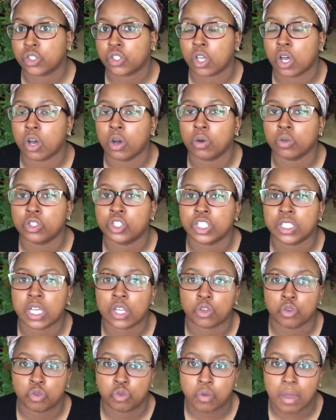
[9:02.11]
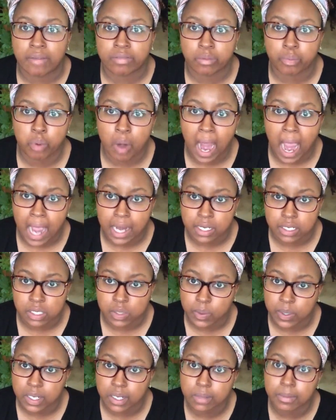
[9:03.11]
So she said you do have to
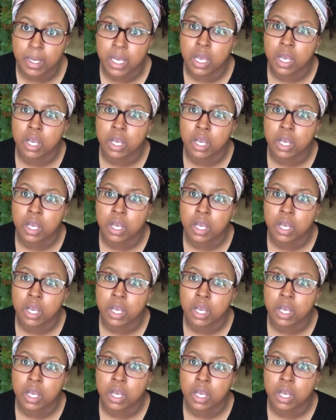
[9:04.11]
practice with them.